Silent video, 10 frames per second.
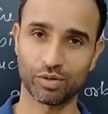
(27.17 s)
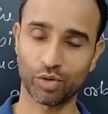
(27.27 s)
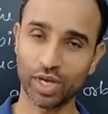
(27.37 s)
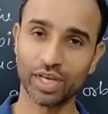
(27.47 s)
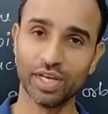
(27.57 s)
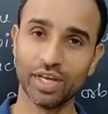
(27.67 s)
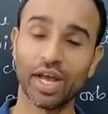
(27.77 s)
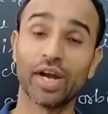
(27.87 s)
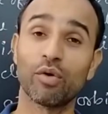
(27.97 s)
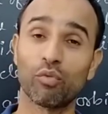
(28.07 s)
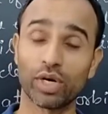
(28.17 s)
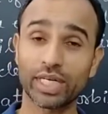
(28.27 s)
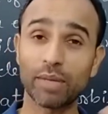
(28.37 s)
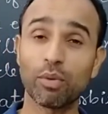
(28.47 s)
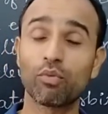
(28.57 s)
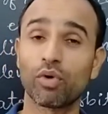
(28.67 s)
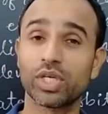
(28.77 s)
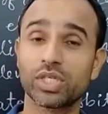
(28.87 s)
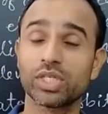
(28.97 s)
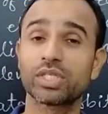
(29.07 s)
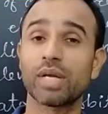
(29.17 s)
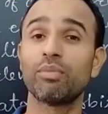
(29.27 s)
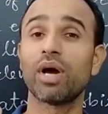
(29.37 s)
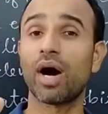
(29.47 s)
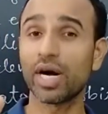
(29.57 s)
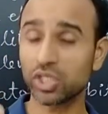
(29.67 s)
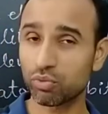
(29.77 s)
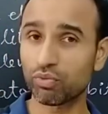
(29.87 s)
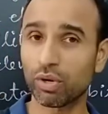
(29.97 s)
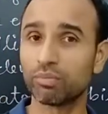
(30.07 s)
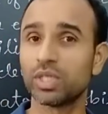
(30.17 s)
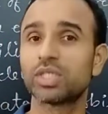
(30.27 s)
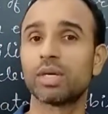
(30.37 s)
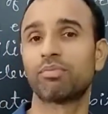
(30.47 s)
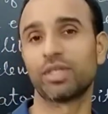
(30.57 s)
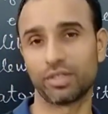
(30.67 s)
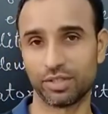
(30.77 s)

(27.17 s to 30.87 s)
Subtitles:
Okay, and what type of questions can be asked from this chapter.